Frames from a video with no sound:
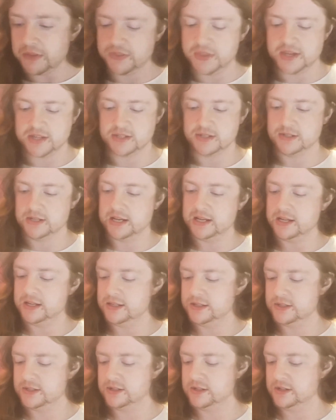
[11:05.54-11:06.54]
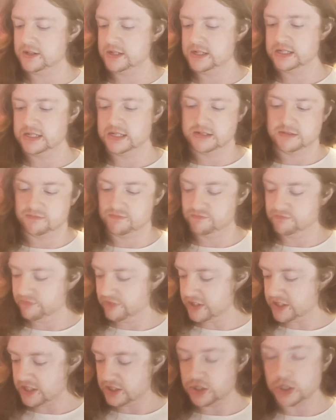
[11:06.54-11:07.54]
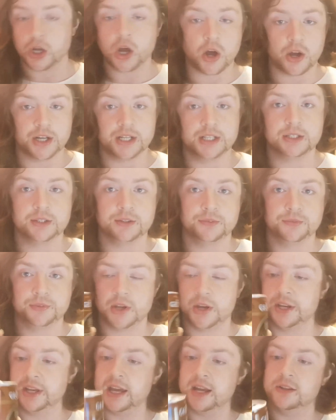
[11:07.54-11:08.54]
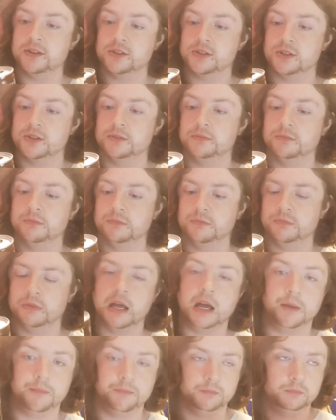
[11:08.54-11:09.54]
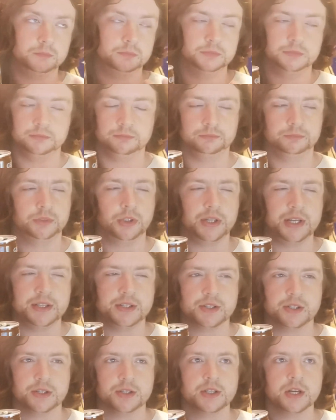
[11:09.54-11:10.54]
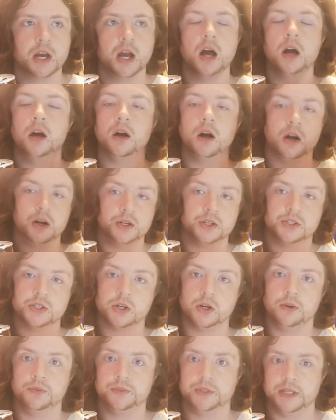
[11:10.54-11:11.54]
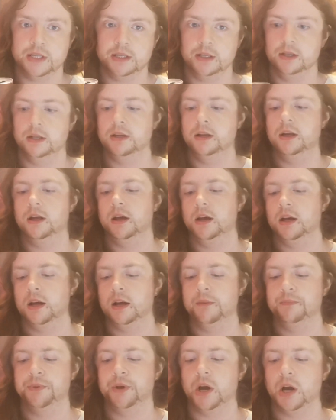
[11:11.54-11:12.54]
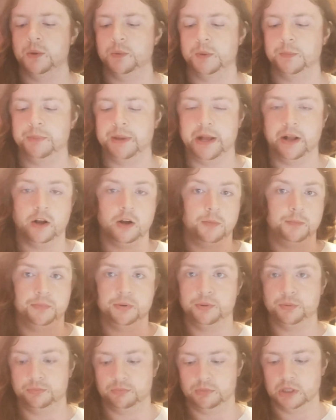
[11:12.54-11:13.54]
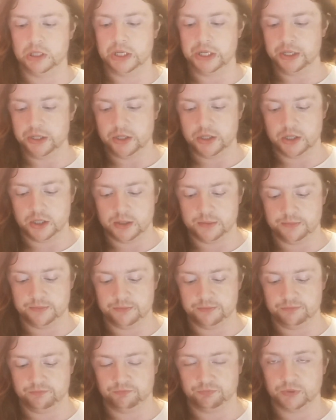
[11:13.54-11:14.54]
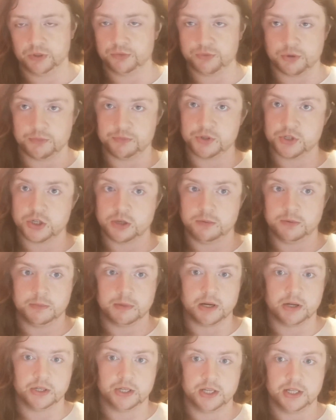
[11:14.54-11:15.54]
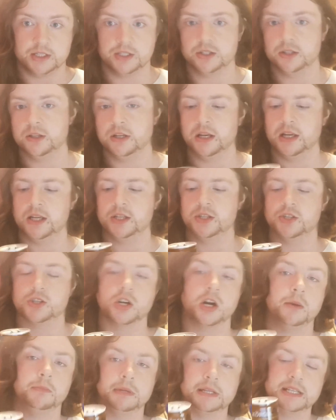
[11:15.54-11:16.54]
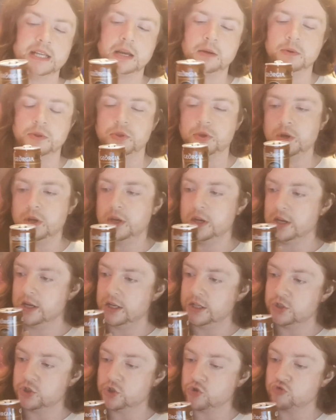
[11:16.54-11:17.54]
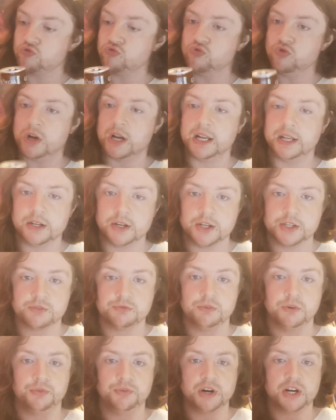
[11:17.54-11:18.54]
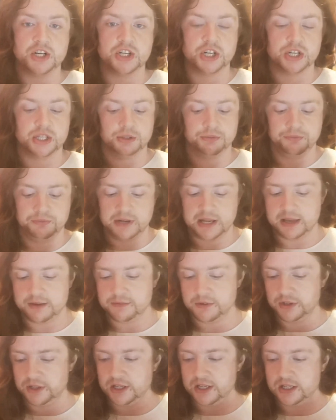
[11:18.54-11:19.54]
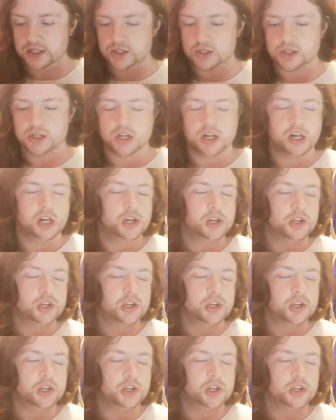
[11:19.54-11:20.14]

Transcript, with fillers: This is the kind of like instant, not instant, iced coffee that I would pick up like from the supermarket and start my day with. It's just really nice and refreshing. The flavour is